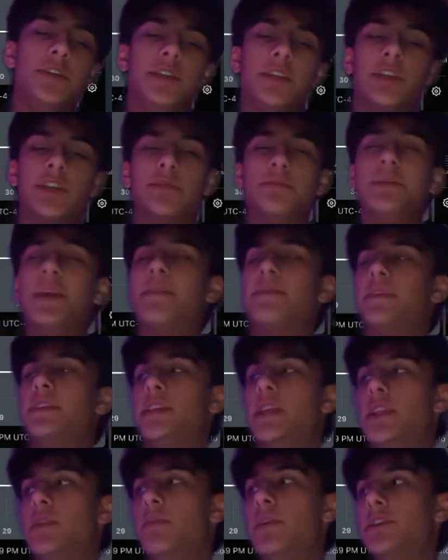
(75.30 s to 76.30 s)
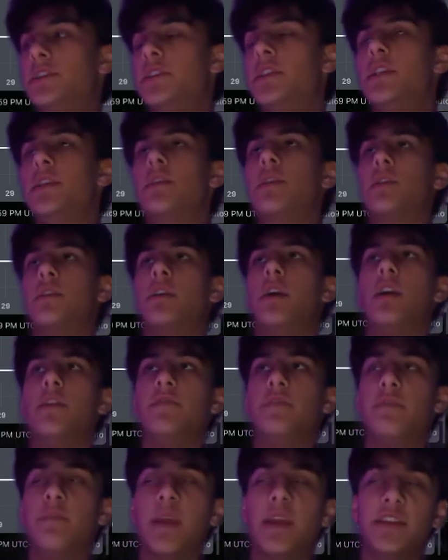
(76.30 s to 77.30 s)
because we have continuation in our
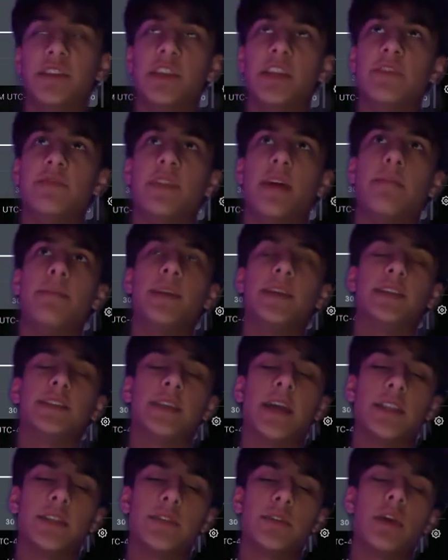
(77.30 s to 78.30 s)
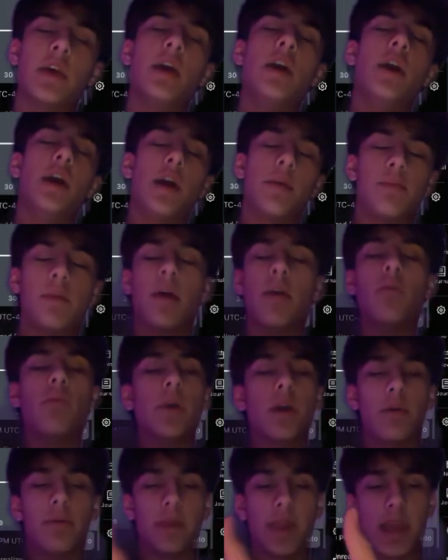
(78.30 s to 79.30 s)
confirmation, if that makes sense. It probably
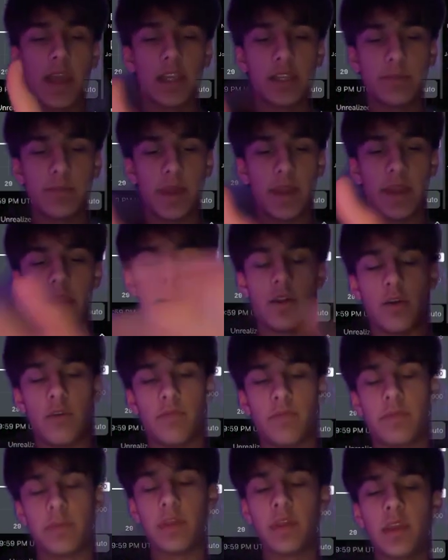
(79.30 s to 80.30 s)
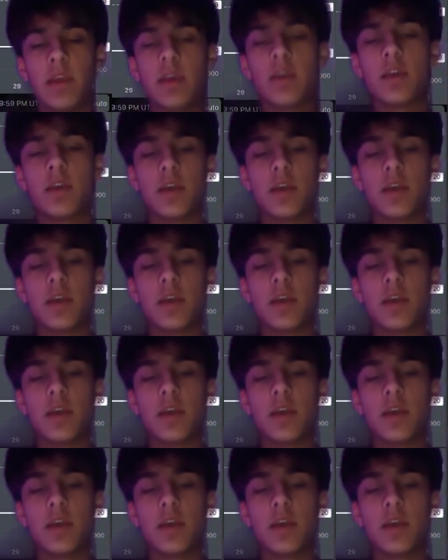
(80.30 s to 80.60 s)
will when I explain it, hopefully.